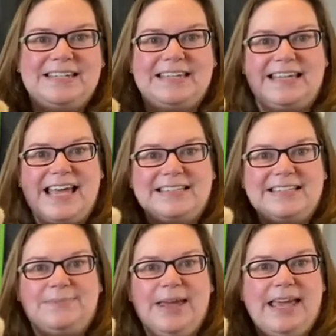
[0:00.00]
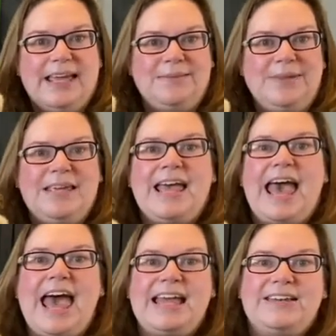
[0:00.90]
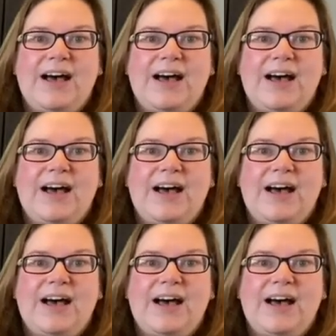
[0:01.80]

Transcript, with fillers: yes ma'am and